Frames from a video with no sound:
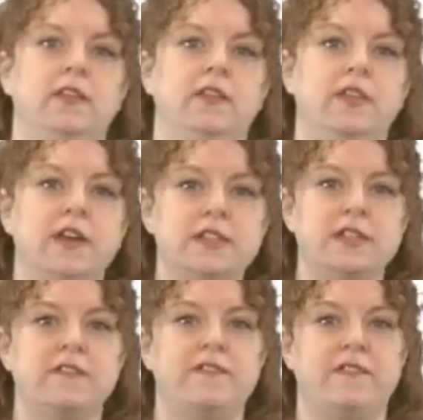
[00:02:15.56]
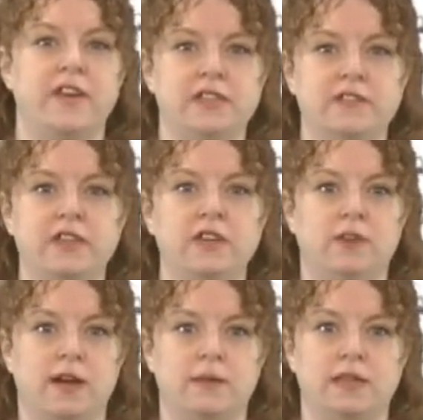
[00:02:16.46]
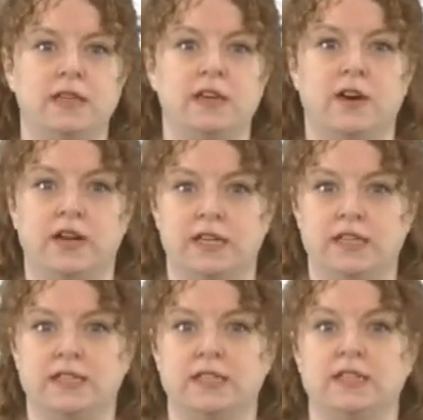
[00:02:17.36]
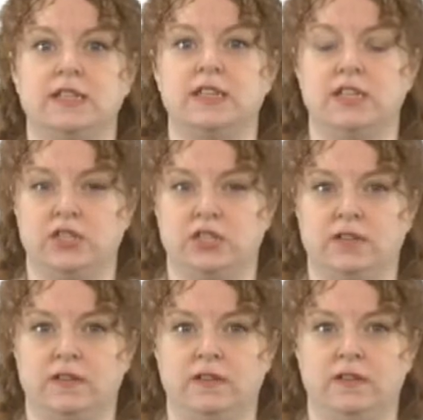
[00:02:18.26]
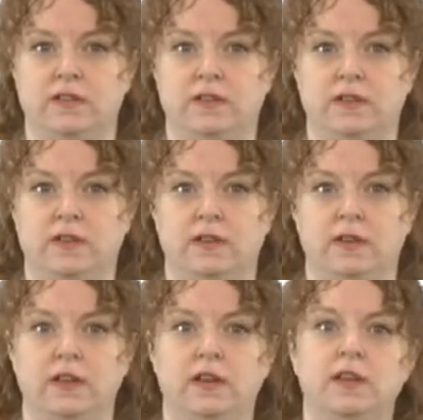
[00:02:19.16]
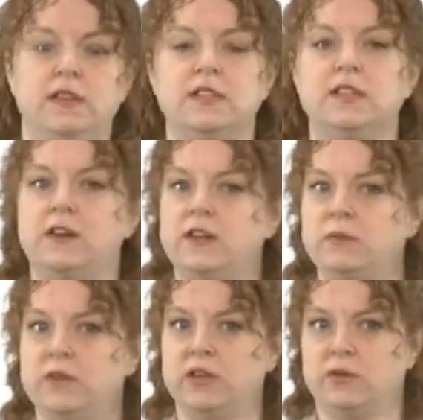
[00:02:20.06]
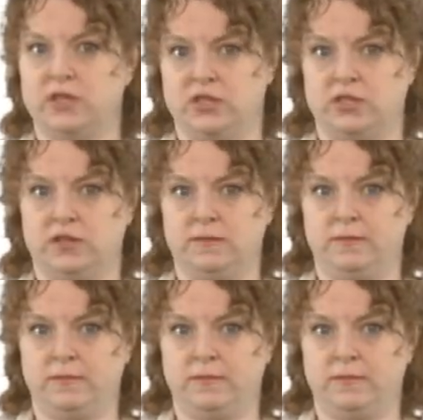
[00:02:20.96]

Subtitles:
thus effectively grabbing the audience's attention. Starting with a question.